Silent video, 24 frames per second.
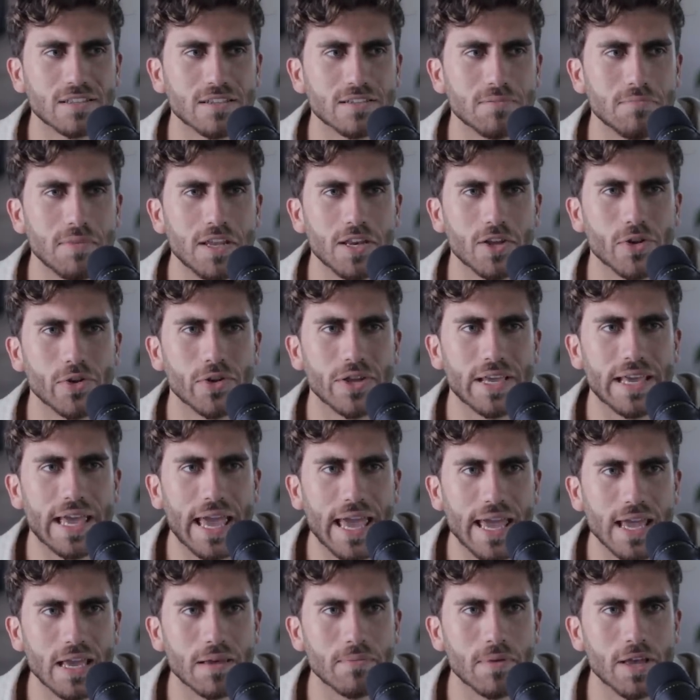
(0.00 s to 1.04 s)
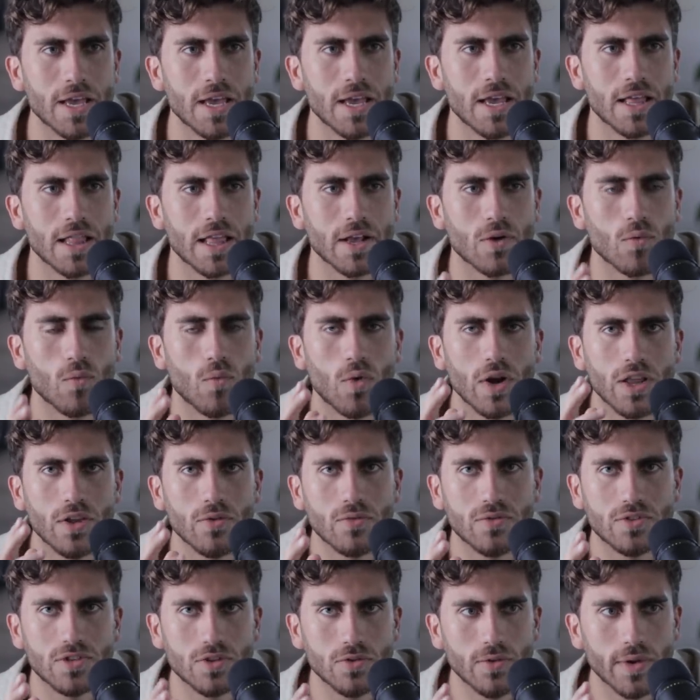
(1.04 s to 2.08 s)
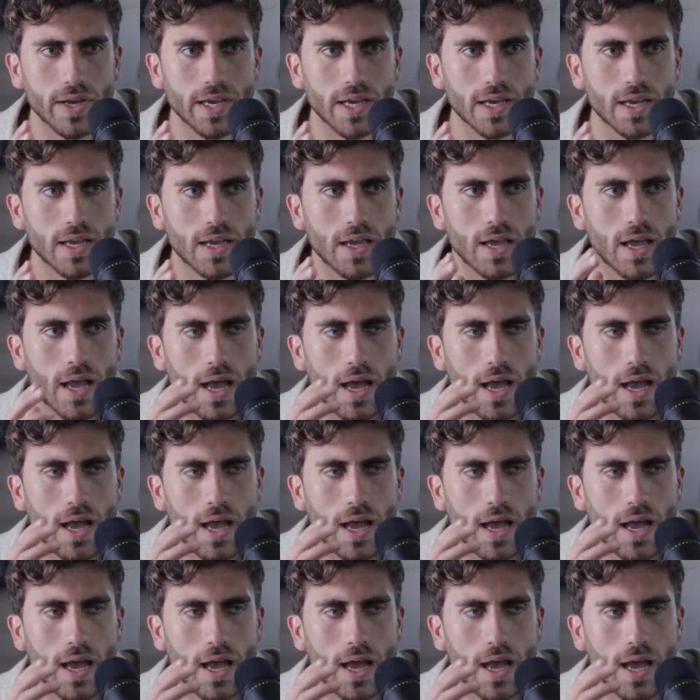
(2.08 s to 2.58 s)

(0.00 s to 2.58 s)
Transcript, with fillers: this menial game. Like, what are you doing?